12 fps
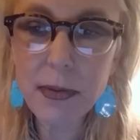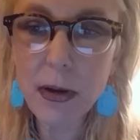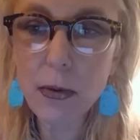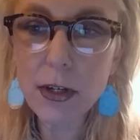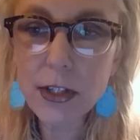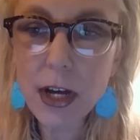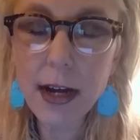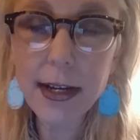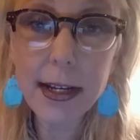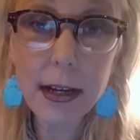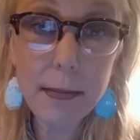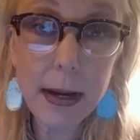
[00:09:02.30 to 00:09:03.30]
but we're
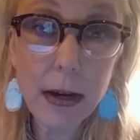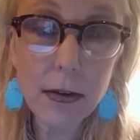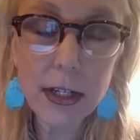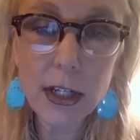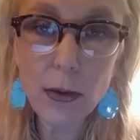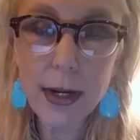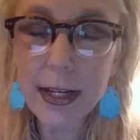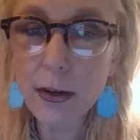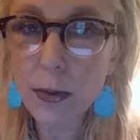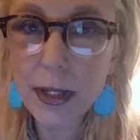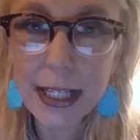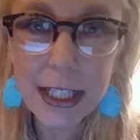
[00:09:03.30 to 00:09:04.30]
talking about, you know, in
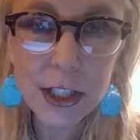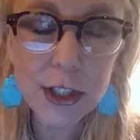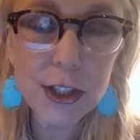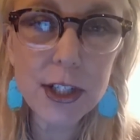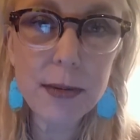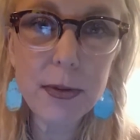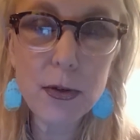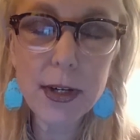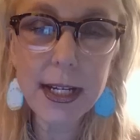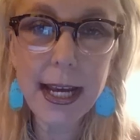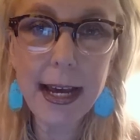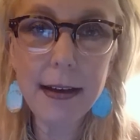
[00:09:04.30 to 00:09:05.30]
a relationship, you
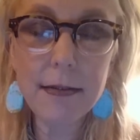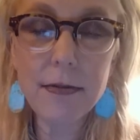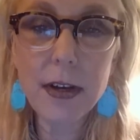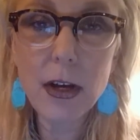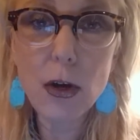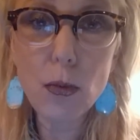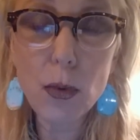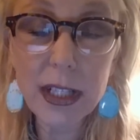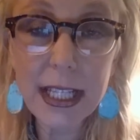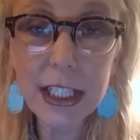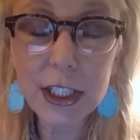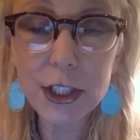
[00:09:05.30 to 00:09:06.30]
can have
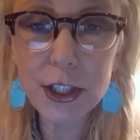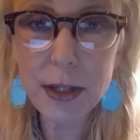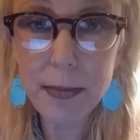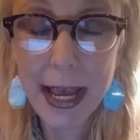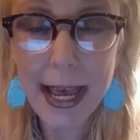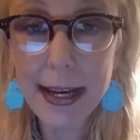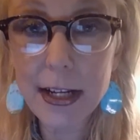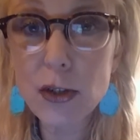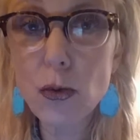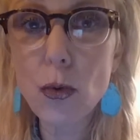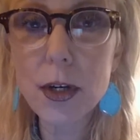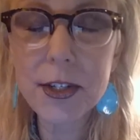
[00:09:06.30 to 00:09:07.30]
relationship
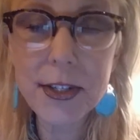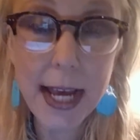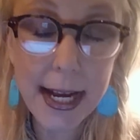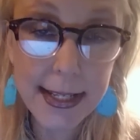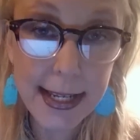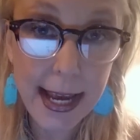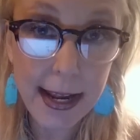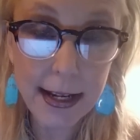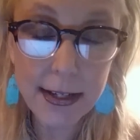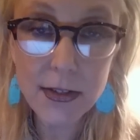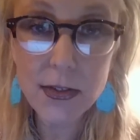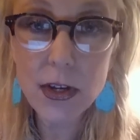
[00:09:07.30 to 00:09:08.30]
addicts or sex
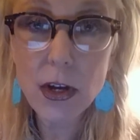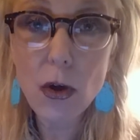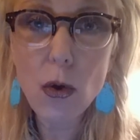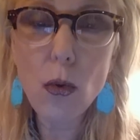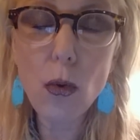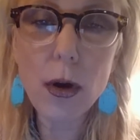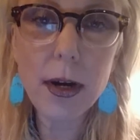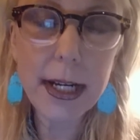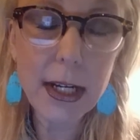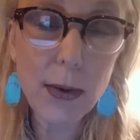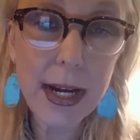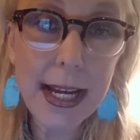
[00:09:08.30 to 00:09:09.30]
addicts or,
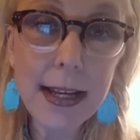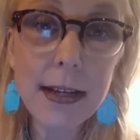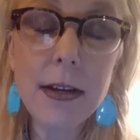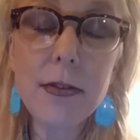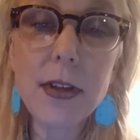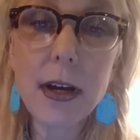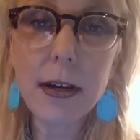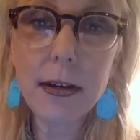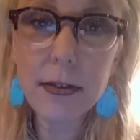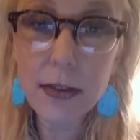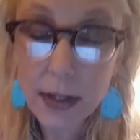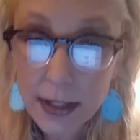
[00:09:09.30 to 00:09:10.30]
you know, in
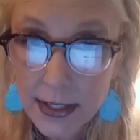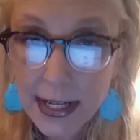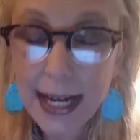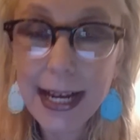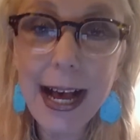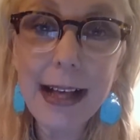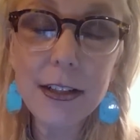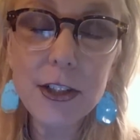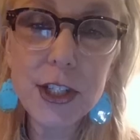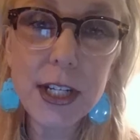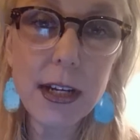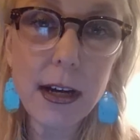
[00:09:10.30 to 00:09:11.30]
the the
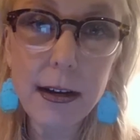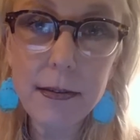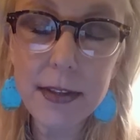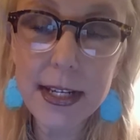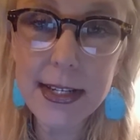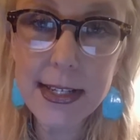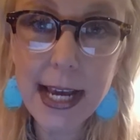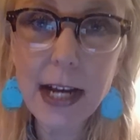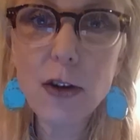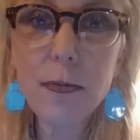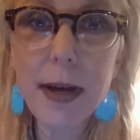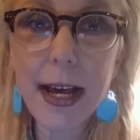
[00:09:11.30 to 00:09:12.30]
psychology of the
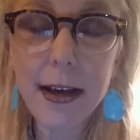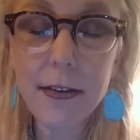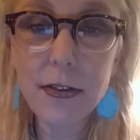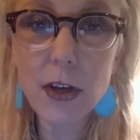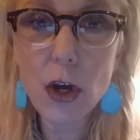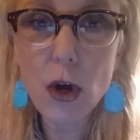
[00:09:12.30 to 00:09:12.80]
psychopath